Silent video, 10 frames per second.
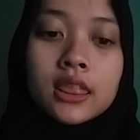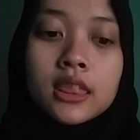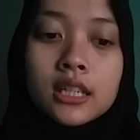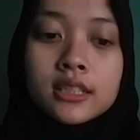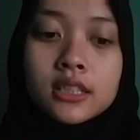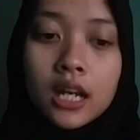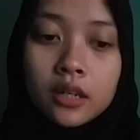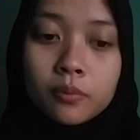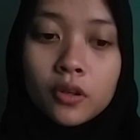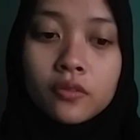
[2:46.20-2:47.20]
This
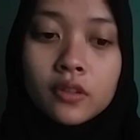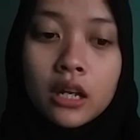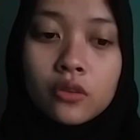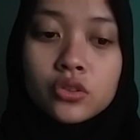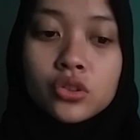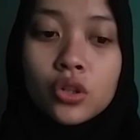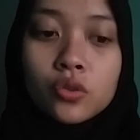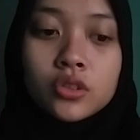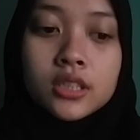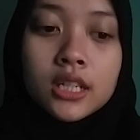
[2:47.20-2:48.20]
type of noun
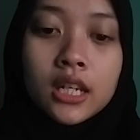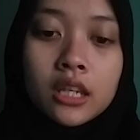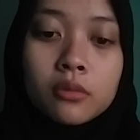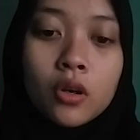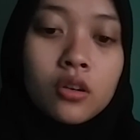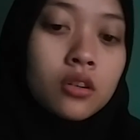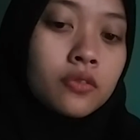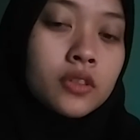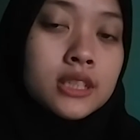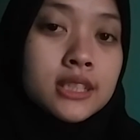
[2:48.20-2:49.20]
shows the name
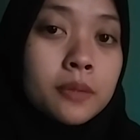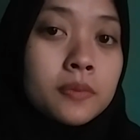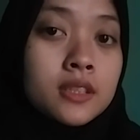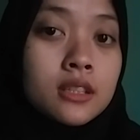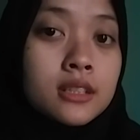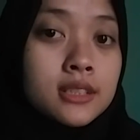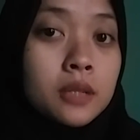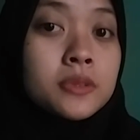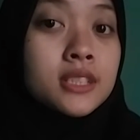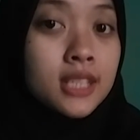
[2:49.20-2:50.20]
of a
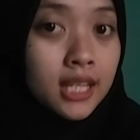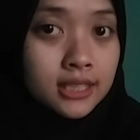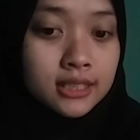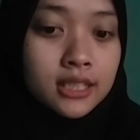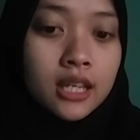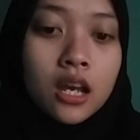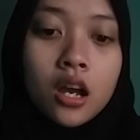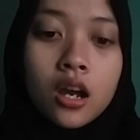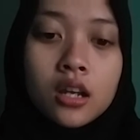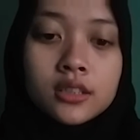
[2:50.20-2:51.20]
substance,
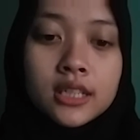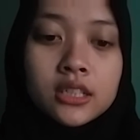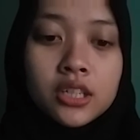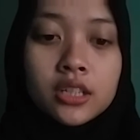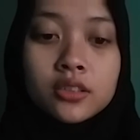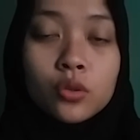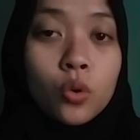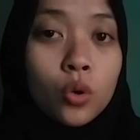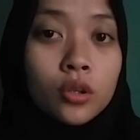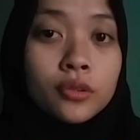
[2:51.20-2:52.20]
such as
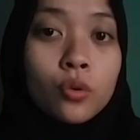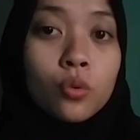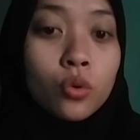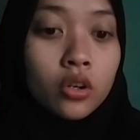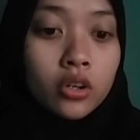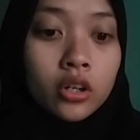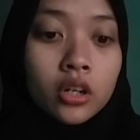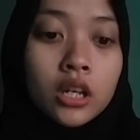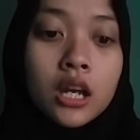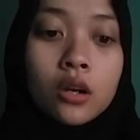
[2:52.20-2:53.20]
gold,
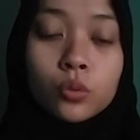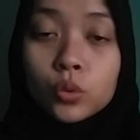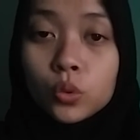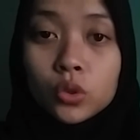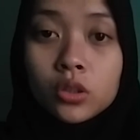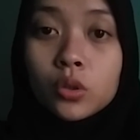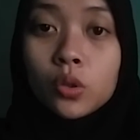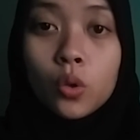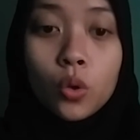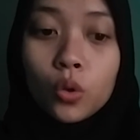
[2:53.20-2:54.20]
water, wood,
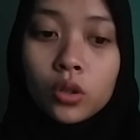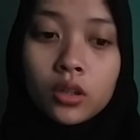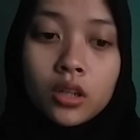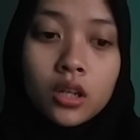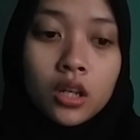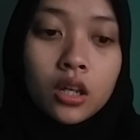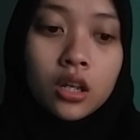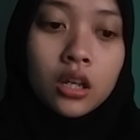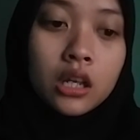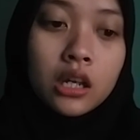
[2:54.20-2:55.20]
coal,
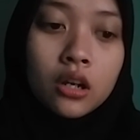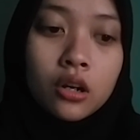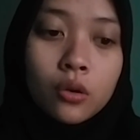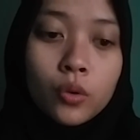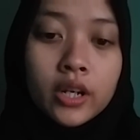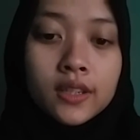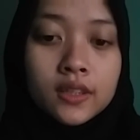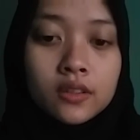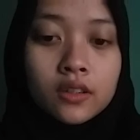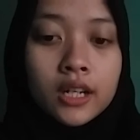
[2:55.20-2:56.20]
where
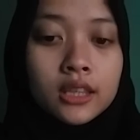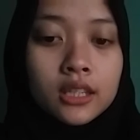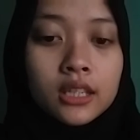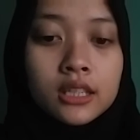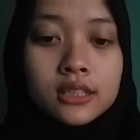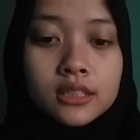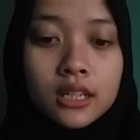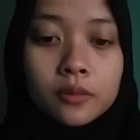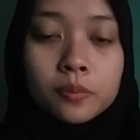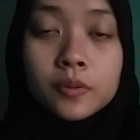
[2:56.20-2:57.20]
the writing is
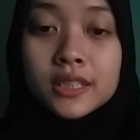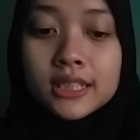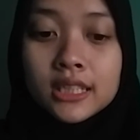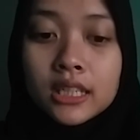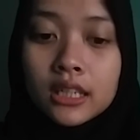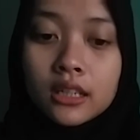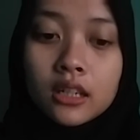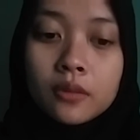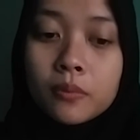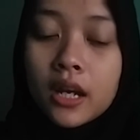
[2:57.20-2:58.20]
not preceded
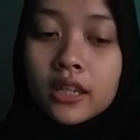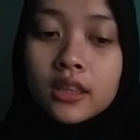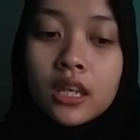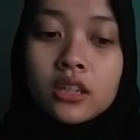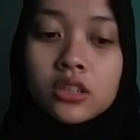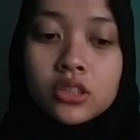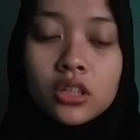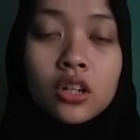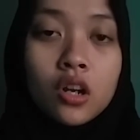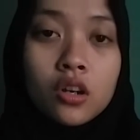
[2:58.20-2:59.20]
by the
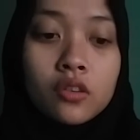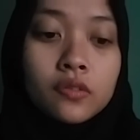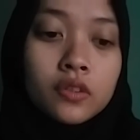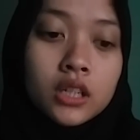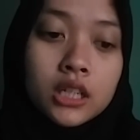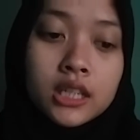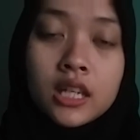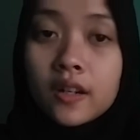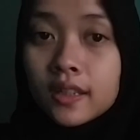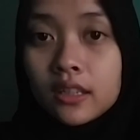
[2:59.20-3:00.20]
addition of
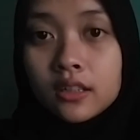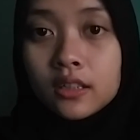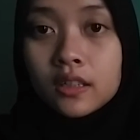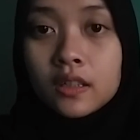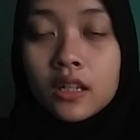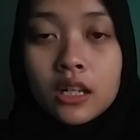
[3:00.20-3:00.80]
the article